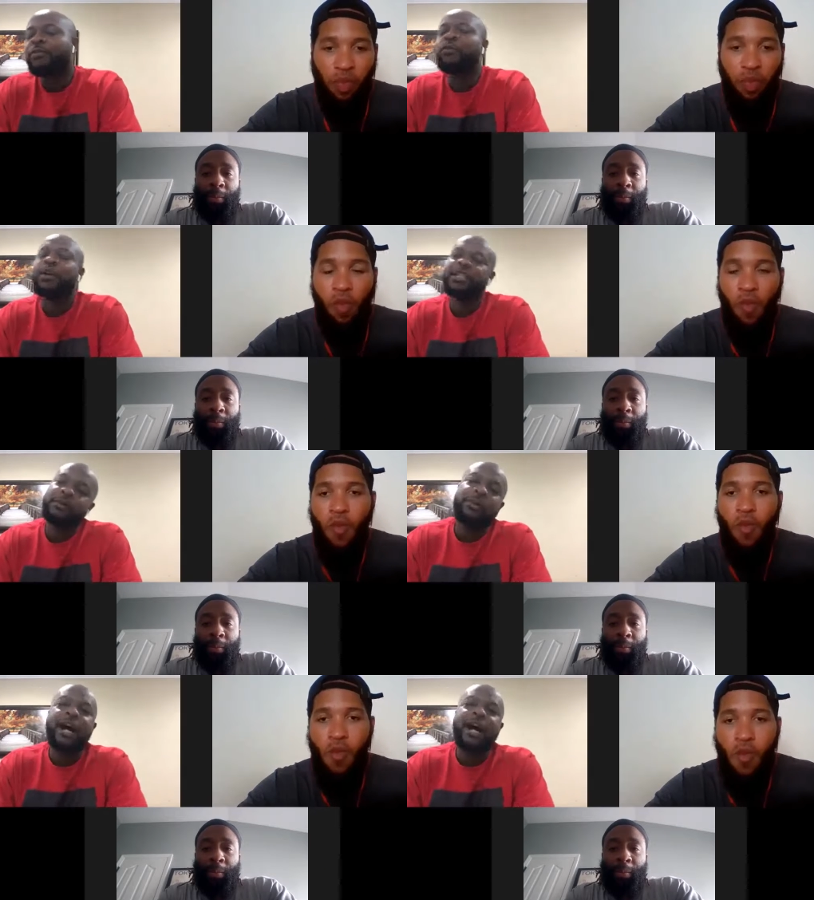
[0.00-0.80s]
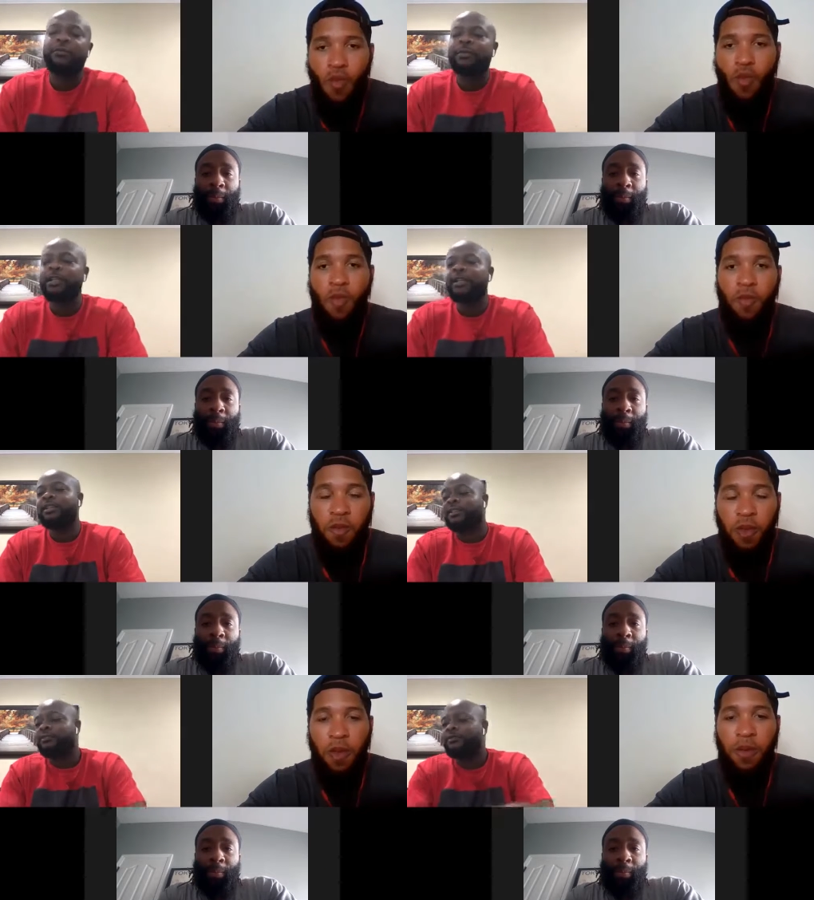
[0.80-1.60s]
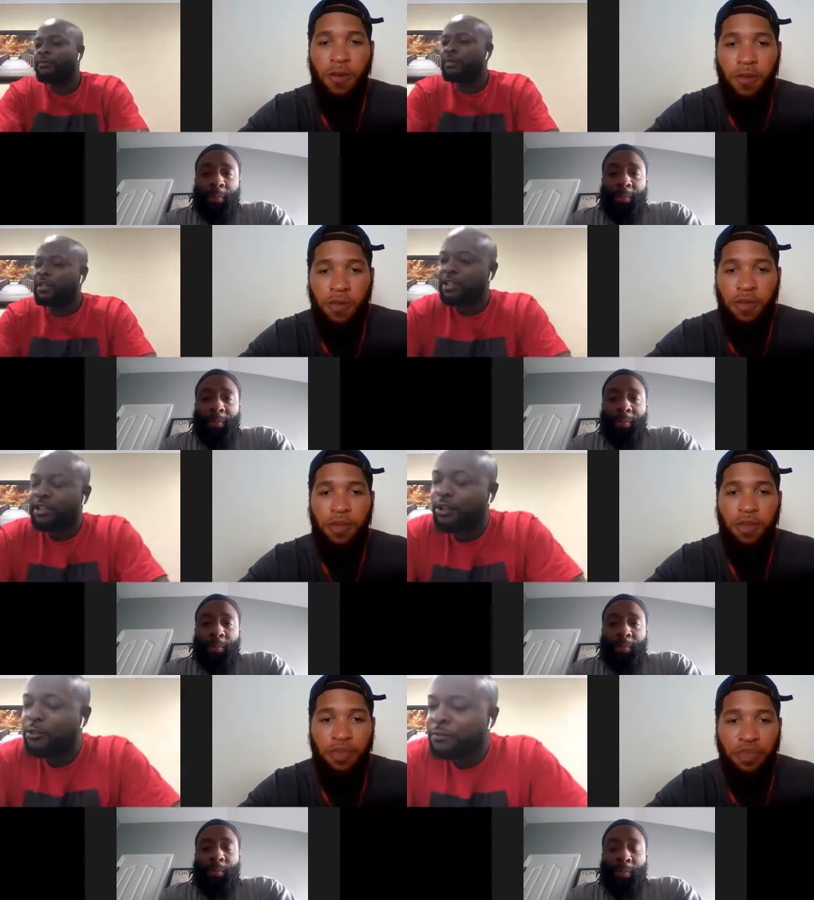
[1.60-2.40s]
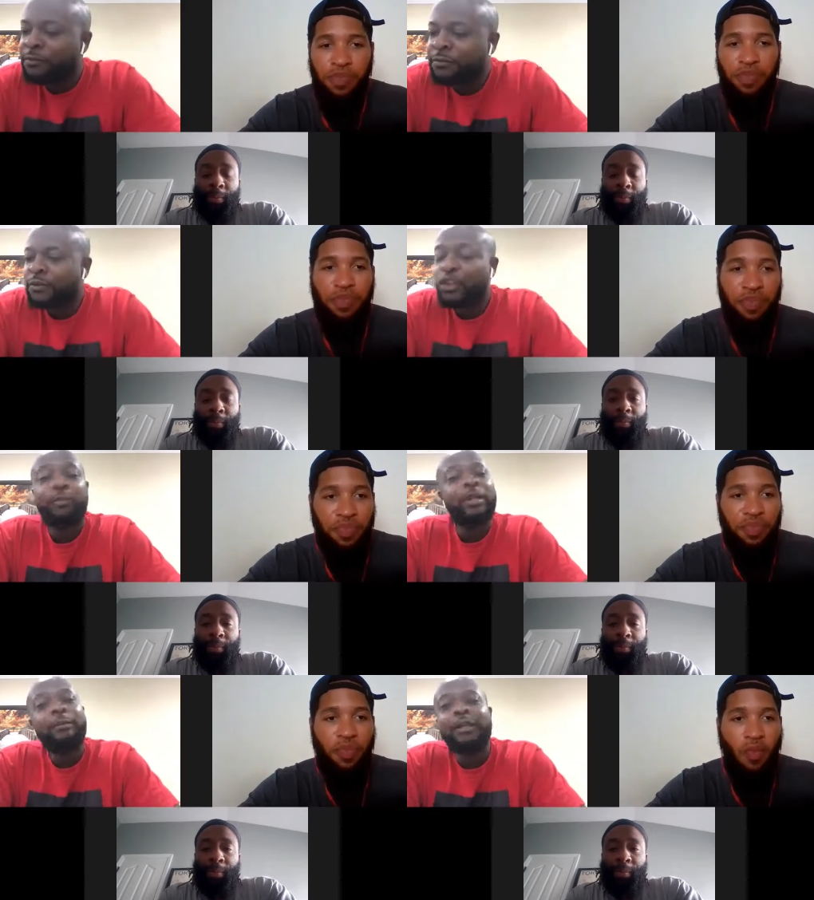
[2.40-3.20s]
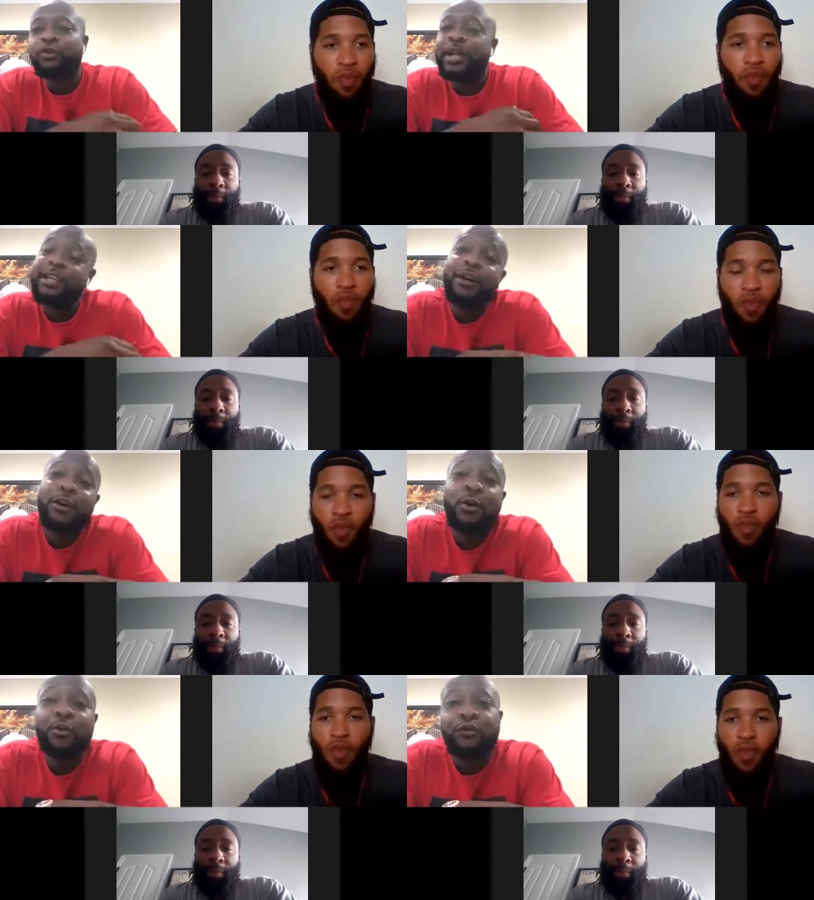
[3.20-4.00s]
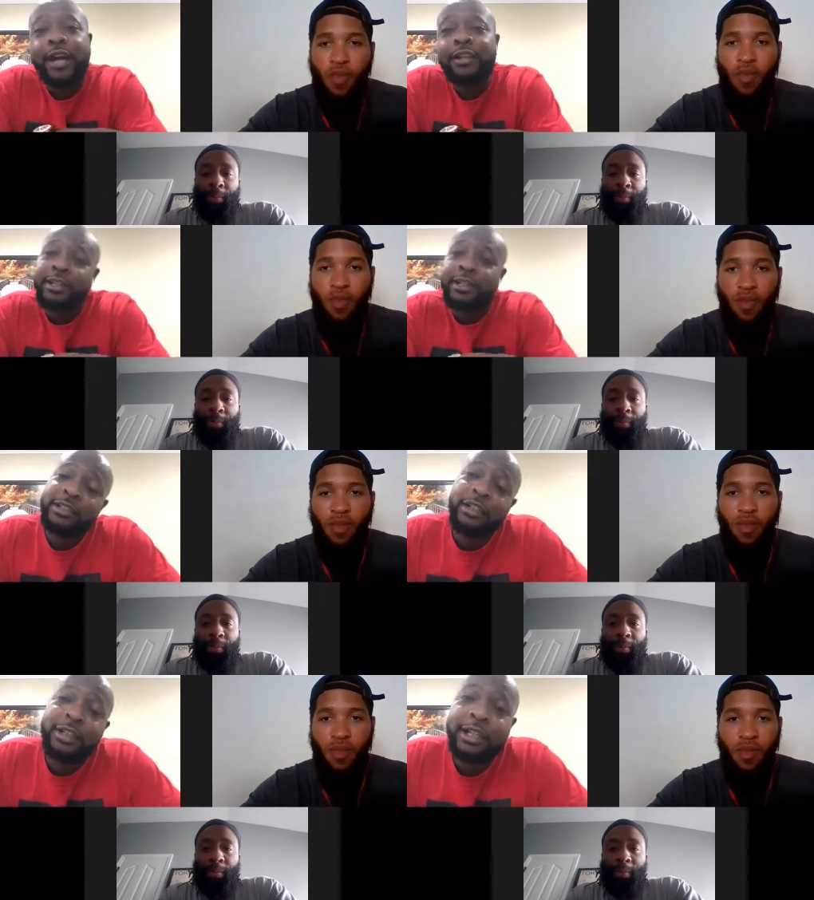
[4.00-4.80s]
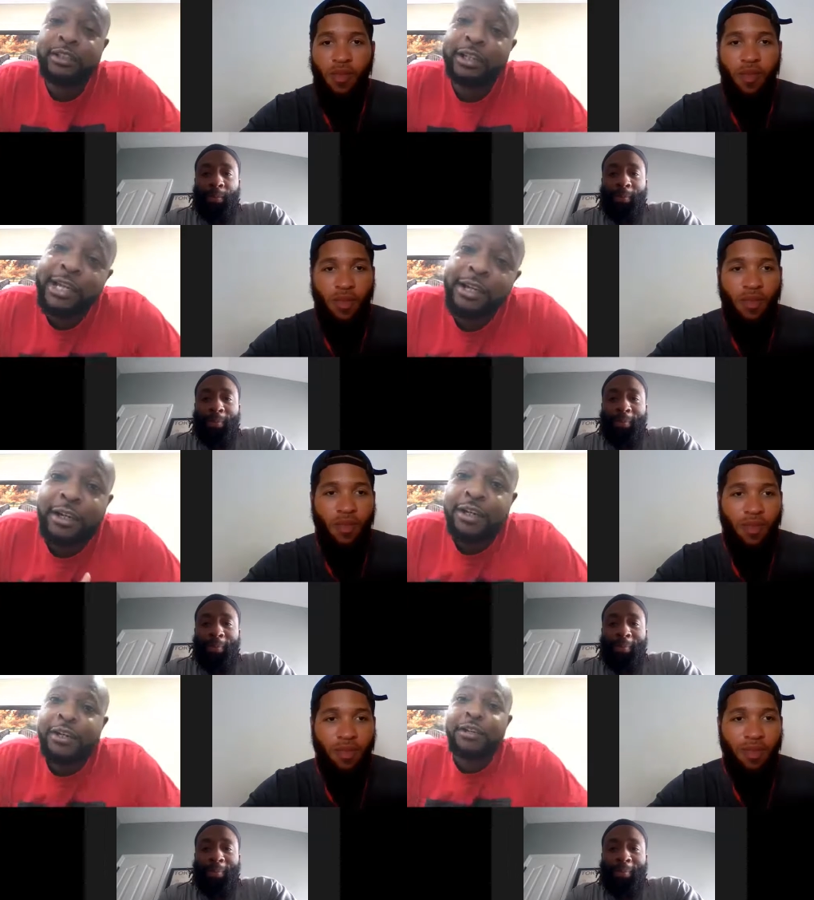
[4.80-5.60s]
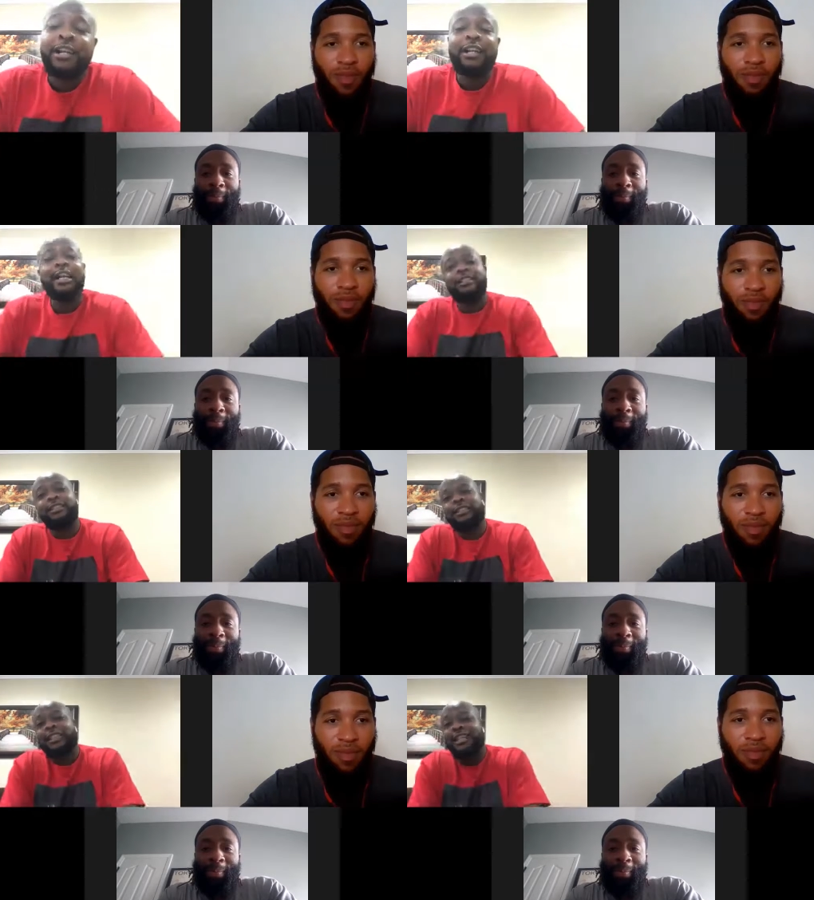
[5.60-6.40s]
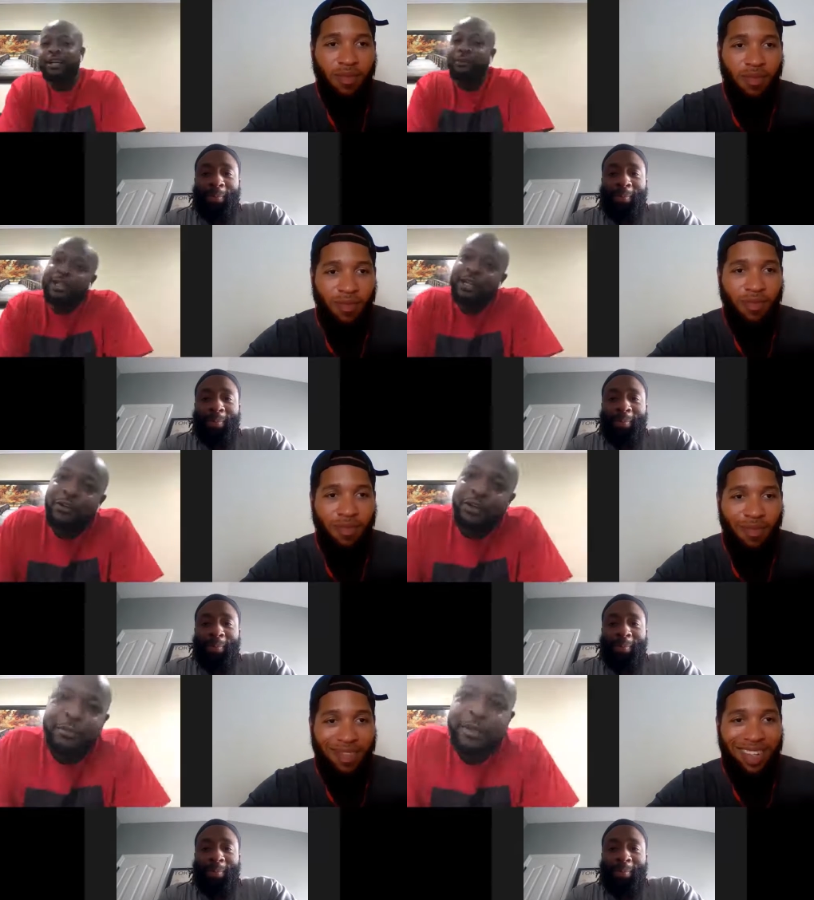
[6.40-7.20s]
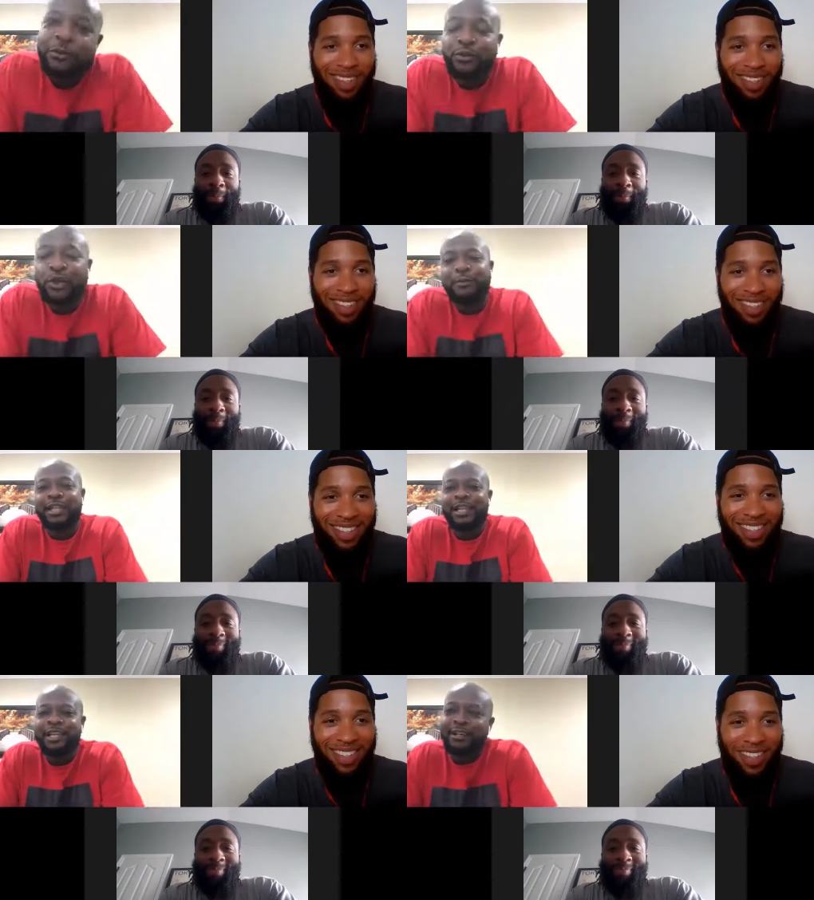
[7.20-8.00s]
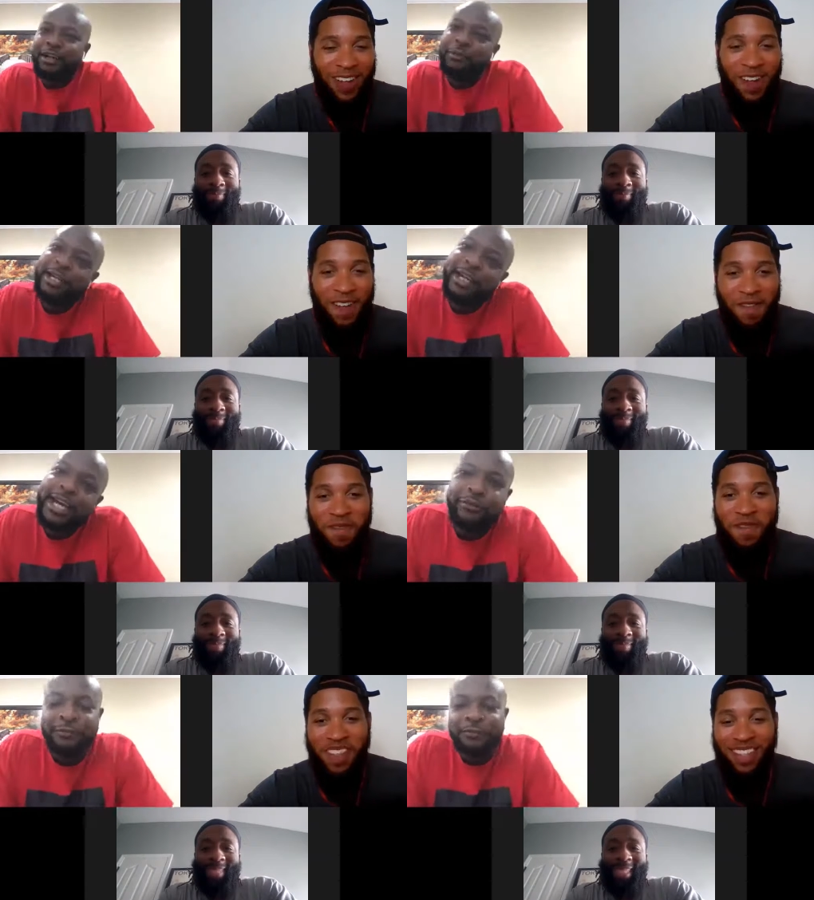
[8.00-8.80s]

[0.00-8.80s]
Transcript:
Speaker 1: rest in power, man. Mm-hmm. You feel me? You know, mm-hmm. you're gonna be up there training the old fighters into the into their uh legend league up there, up there. You know what I'm saying? Uh-huh. Up in heaven,